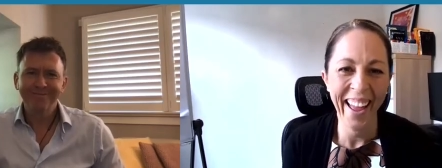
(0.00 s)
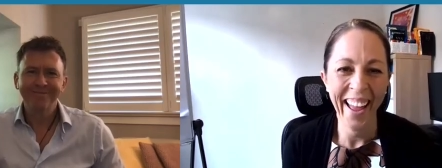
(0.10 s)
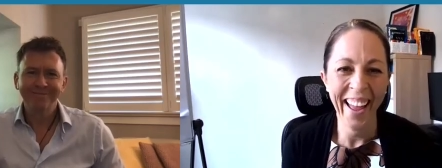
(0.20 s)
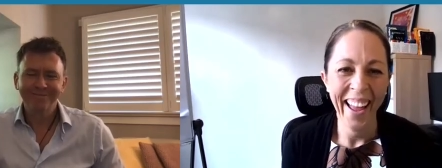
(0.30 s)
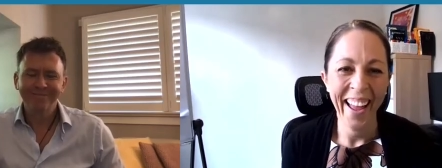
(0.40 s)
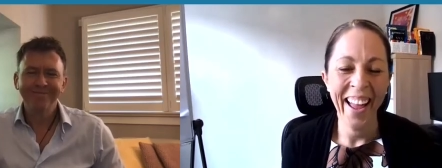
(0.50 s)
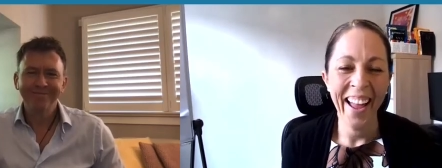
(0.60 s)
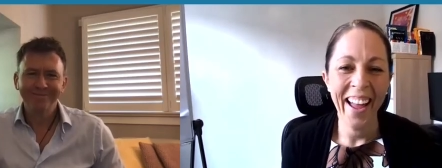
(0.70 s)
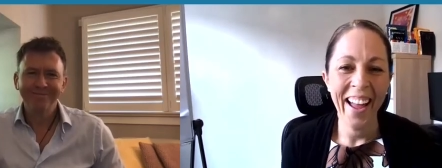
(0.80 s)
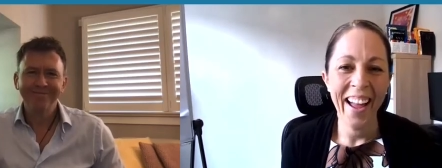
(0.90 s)

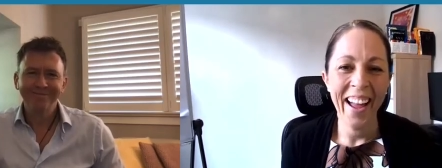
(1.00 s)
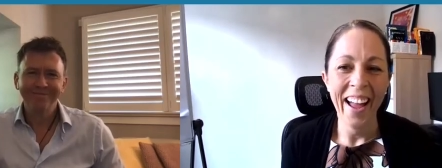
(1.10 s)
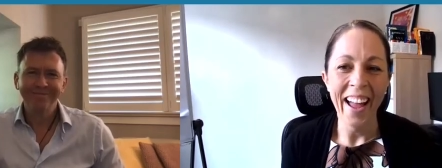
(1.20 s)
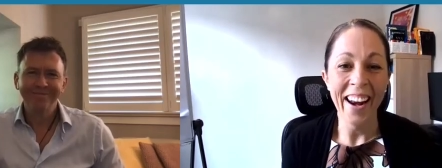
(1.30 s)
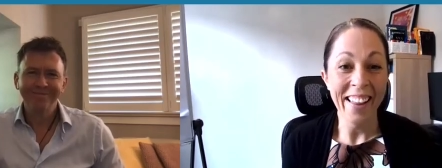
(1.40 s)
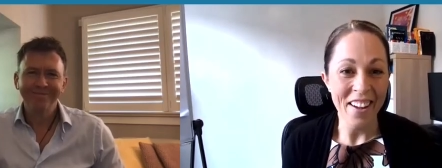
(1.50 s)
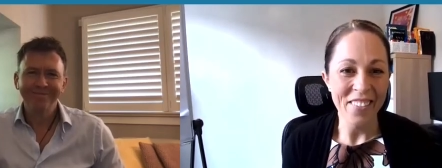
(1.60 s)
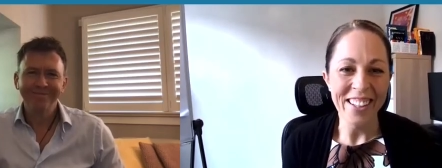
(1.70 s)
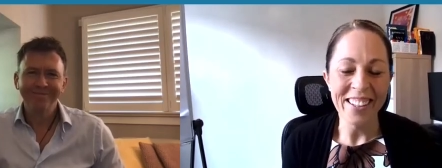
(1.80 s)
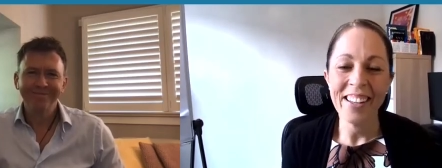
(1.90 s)
Speaker 1: and I love
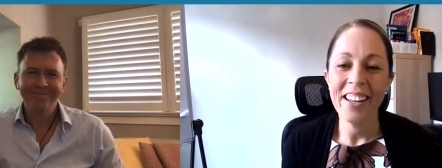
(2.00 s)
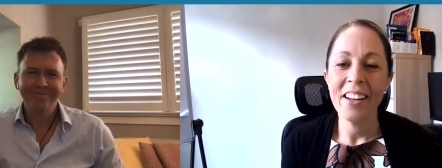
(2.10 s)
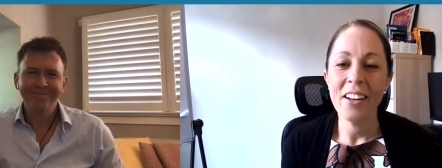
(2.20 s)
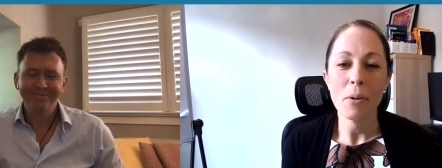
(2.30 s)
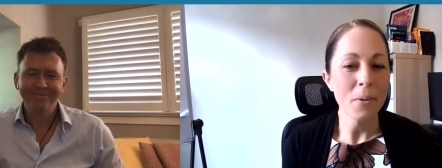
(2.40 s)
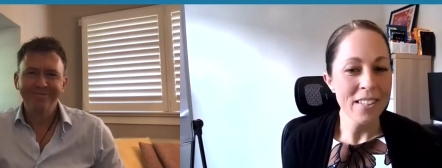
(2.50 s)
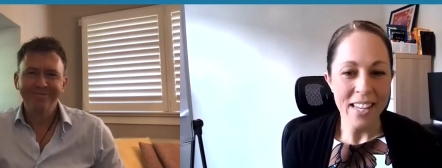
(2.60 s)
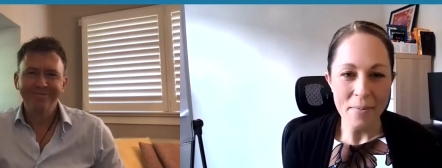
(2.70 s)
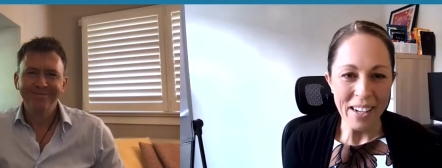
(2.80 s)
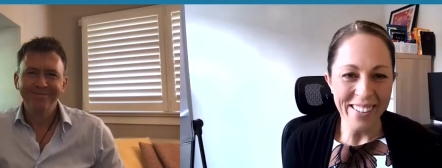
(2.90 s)
it. But what's that
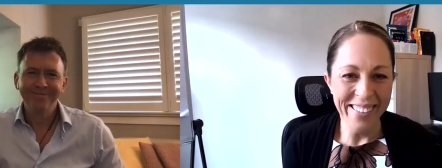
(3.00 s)
about?